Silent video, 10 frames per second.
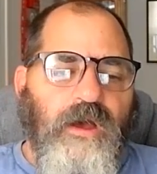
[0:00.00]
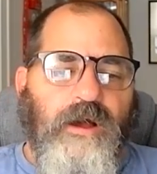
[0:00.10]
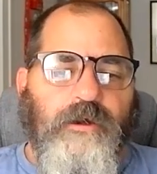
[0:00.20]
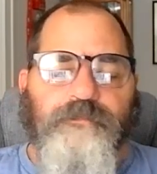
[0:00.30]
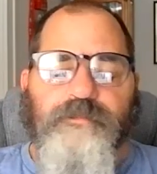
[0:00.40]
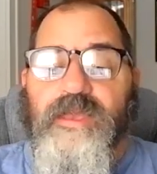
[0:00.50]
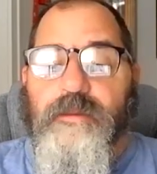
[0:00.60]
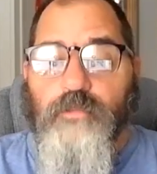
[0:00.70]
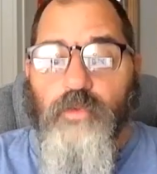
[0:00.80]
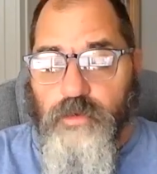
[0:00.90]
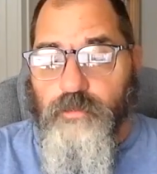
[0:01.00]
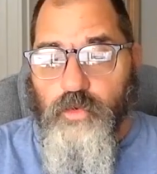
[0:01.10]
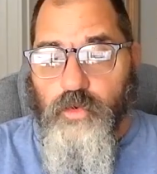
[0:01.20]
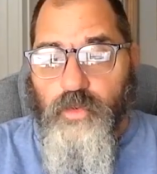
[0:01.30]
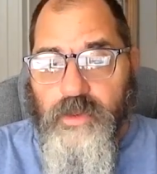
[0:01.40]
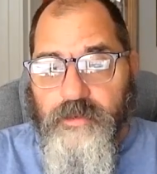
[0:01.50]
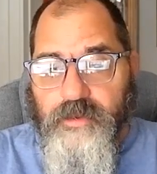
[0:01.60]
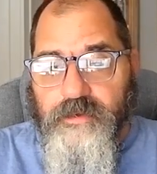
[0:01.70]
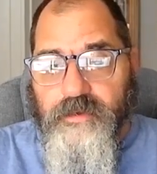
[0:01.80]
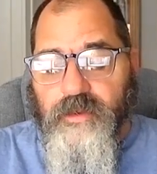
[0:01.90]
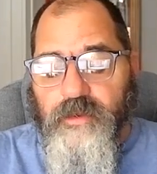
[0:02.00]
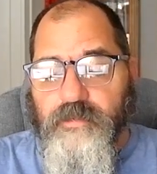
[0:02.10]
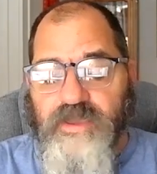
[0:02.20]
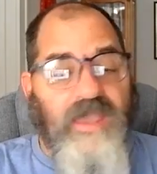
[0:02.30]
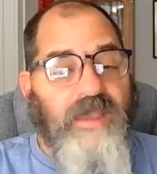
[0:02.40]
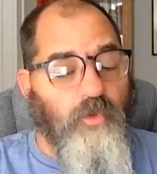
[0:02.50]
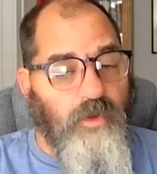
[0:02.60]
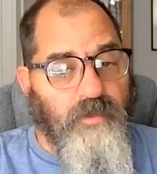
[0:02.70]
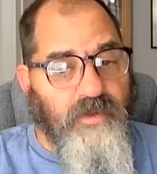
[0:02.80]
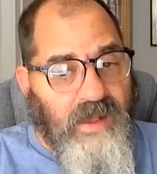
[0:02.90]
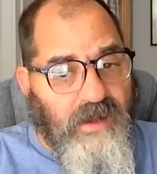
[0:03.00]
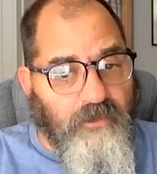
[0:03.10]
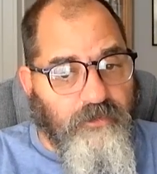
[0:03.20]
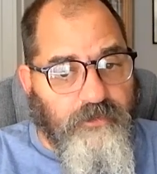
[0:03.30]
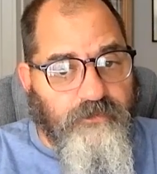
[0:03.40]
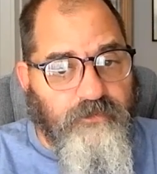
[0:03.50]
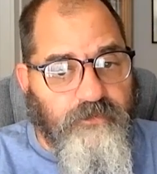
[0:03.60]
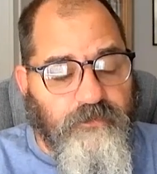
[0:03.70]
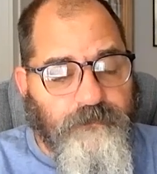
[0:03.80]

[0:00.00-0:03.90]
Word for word: um, and more and more women became criminologists,